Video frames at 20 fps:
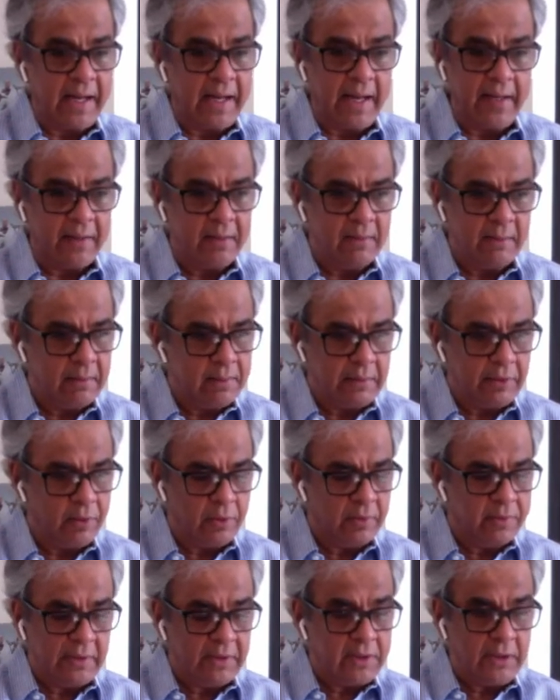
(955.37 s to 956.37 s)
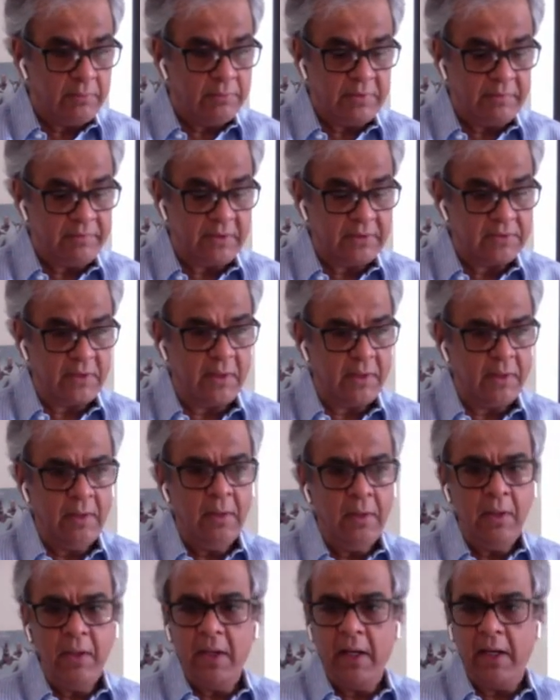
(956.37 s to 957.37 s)
Again, the teams have just done
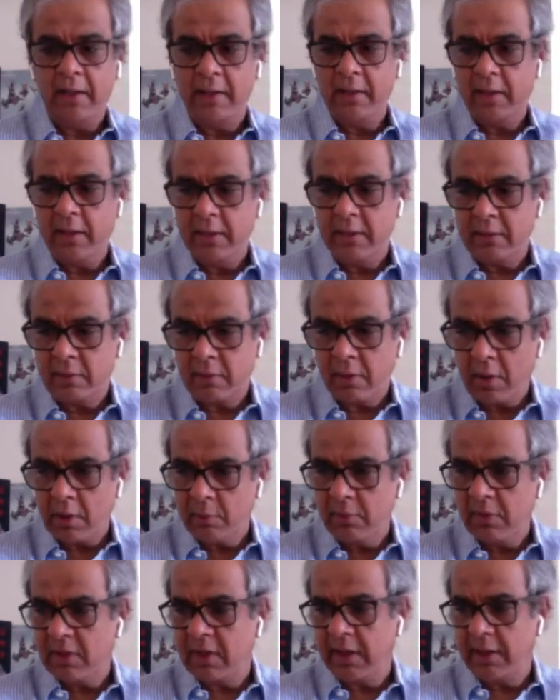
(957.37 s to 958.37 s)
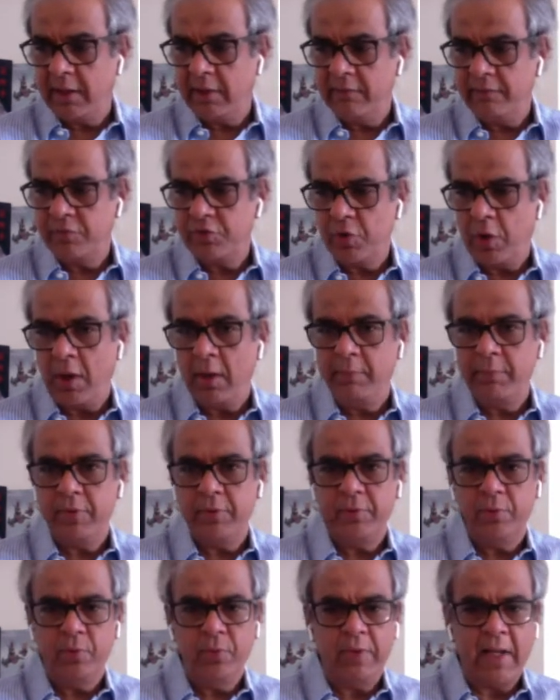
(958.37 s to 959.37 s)
an incredible kind of job
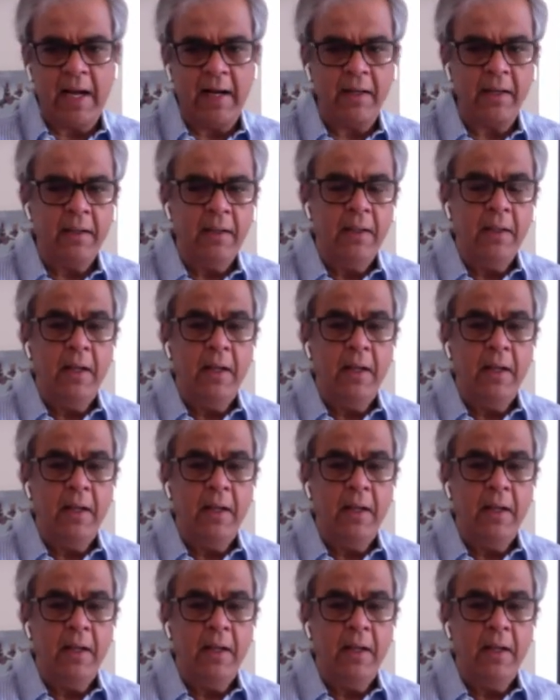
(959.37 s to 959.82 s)
to do that,